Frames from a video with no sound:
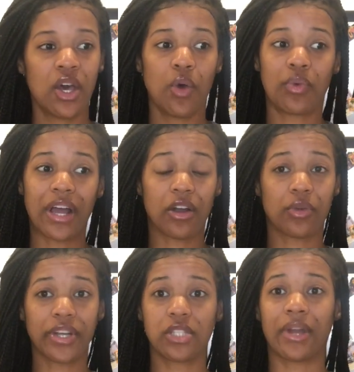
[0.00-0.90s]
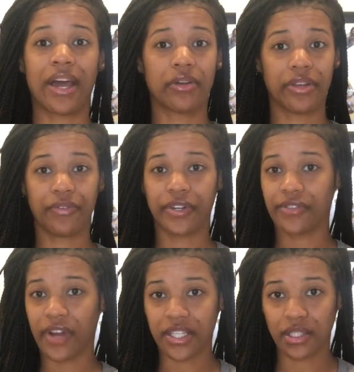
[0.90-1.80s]
When I go to a restaurant, I don't eat French
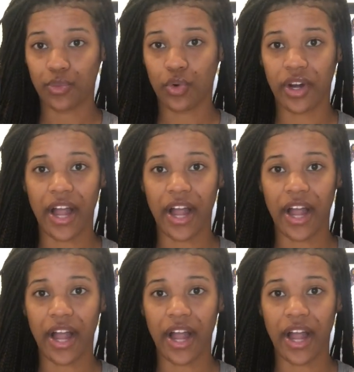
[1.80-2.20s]
fries anymore.